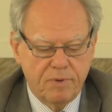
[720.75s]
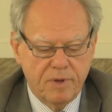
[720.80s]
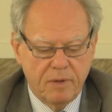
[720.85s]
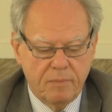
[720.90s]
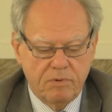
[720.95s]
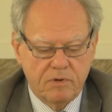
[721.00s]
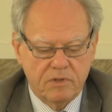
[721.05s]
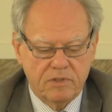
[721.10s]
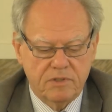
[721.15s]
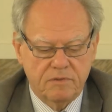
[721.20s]

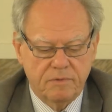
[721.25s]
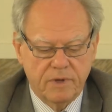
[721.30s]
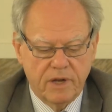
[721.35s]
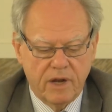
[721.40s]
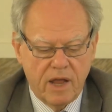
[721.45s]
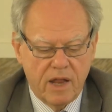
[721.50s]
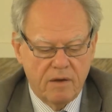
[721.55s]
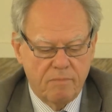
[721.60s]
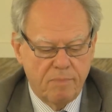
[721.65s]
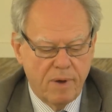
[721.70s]
people's
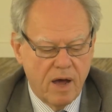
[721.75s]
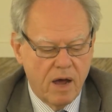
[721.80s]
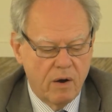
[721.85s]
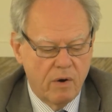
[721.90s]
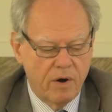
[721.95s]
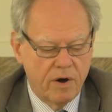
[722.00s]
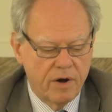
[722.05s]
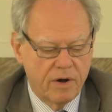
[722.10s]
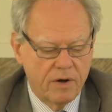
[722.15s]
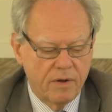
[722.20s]
will and
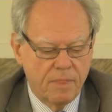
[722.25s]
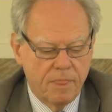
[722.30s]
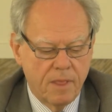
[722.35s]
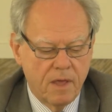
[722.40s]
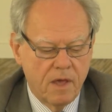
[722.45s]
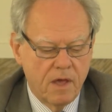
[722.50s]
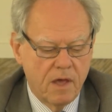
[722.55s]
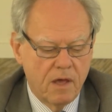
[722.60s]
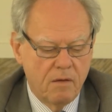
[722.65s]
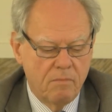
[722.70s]
power,
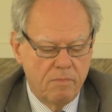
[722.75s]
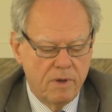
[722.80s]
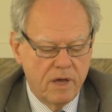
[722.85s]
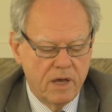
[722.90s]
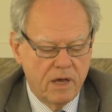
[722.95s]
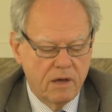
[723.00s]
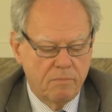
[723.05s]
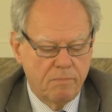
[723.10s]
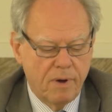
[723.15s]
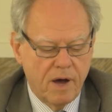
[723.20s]

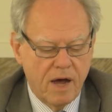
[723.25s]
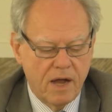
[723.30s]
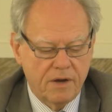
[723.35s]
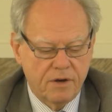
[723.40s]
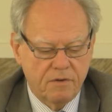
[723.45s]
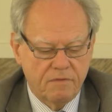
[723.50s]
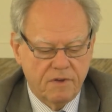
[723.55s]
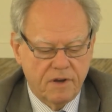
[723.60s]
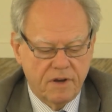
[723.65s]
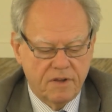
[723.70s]
being
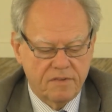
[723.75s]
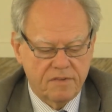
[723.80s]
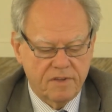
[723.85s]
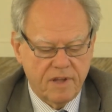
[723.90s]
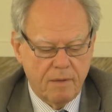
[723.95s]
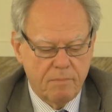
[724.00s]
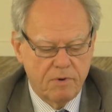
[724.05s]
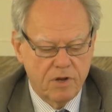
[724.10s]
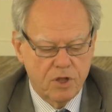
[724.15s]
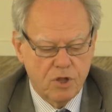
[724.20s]
part of an
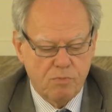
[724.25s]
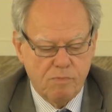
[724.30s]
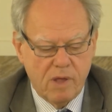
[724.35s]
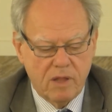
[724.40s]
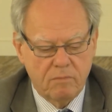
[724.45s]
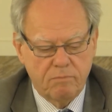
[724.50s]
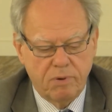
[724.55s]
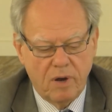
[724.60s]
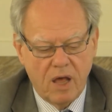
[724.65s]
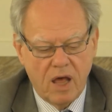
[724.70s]

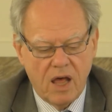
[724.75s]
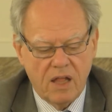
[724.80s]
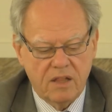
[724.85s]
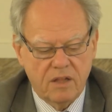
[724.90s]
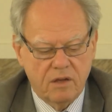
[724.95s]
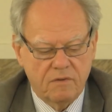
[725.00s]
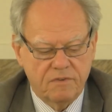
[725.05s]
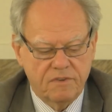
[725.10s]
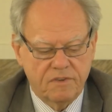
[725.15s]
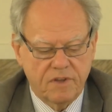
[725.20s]
establishment
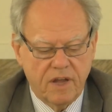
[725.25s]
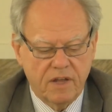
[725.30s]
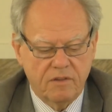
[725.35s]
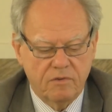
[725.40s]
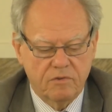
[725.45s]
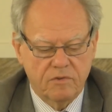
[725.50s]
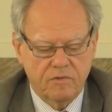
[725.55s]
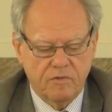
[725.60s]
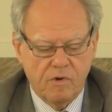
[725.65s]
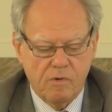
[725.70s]
plot of
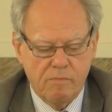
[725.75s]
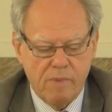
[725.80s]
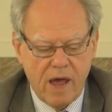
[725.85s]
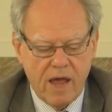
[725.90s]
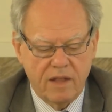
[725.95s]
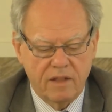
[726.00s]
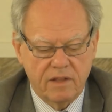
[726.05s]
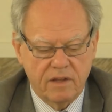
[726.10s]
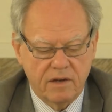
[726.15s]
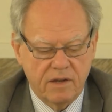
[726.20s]
status quo
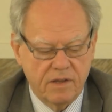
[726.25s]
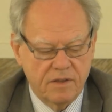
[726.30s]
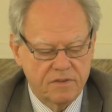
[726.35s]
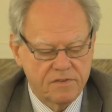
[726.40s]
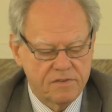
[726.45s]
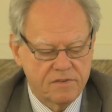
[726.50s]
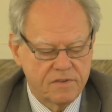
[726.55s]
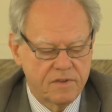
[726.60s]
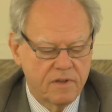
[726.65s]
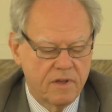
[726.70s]

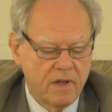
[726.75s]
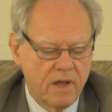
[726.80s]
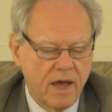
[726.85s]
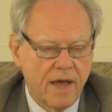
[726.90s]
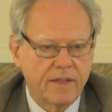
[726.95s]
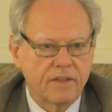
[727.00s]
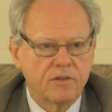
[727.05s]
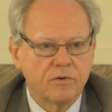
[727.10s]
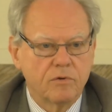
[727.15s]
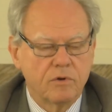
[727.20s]
maintenance,
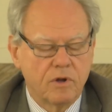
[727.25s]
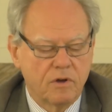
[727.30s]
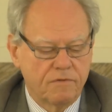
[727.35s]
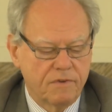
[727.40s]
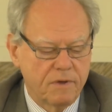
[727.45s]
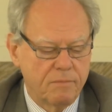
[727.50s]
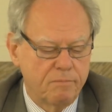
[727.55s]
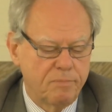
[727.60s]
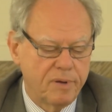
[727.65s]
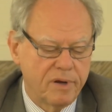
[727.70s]
a tool
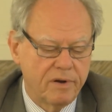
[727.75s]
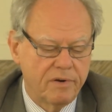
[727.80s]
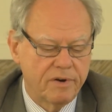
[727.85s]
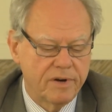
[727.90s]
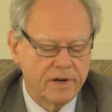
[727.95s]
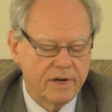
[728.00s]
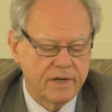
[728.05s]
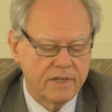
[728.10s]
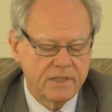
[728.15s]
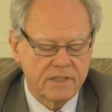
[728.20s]
of
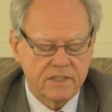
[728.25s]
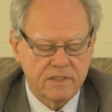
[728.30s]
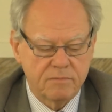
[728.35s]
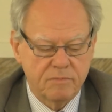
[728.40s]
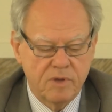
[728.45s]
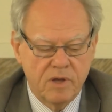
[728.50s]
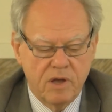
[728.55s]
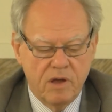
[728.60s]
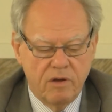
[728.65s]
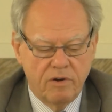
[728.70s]

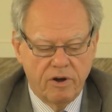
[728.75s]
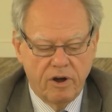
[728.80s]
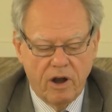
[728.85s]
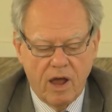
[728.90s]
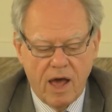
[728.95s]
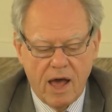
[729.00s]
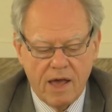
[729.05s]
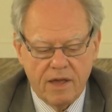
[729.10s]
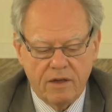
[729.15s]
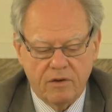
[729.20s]
imperialism,
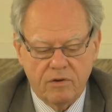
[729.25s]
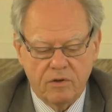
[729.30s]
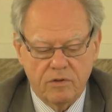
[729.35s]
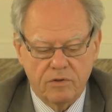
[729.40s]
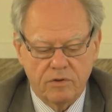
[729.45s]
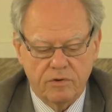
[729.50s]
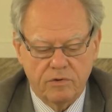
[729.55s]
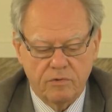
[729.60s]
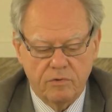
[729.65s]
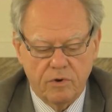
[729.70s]
relying on
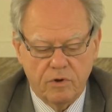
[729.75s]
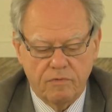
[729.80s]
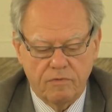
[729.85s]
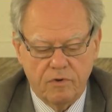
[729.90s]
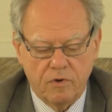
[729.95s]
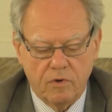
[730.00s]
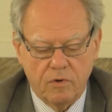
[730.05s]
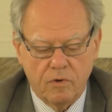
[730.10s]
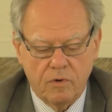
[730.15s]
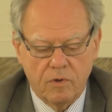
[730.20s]
the rule of
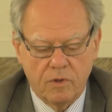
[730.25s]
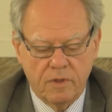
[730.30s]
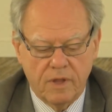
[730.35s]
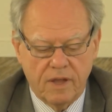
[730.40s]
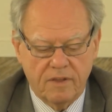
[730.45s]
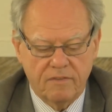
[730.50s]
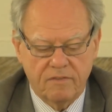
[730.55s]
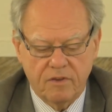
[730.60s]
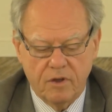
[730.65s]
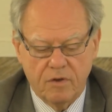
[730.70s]
law
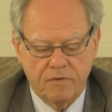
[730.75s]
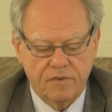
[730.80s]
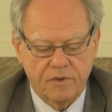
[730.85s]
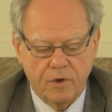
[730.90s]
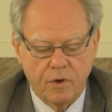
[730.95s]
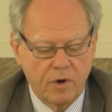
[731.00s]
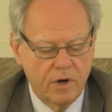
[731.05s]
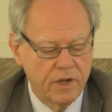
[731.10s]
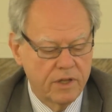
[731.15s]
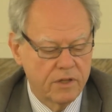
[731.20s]
that serves
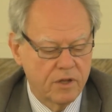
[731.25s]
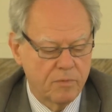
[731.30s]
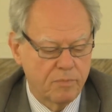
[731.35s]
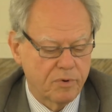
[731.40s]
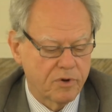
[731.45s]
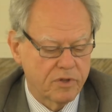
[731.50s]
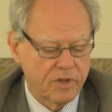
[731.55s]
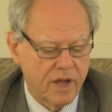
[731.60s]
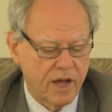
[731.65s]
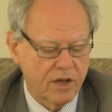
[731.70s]
only the
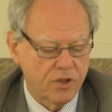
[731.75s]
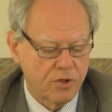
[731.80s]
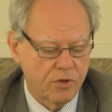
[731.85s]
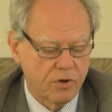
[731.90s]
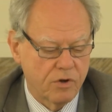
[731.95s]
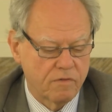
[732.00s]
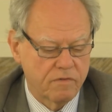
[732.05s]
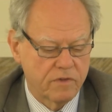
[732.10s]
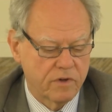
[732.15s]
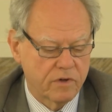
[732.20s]

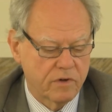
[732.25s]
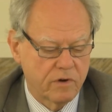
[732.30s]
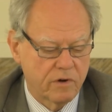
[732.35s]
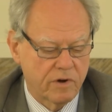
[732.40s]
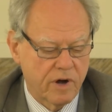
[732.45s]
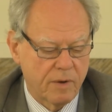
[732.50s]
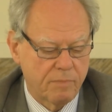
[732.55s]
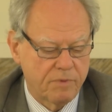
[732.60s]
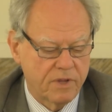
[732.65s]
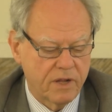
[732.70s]
protection of the
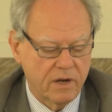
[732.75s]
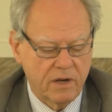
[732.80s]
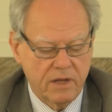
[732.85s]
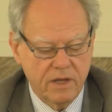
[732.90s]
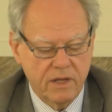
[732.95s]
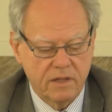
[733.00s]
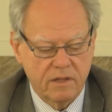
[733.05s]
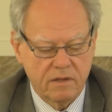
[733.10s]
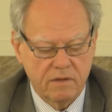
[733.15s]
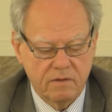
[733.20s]
corrupt
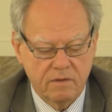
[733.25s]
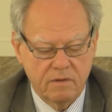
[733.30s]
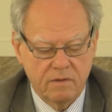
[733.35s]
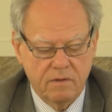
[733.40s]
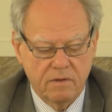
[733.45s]
elite,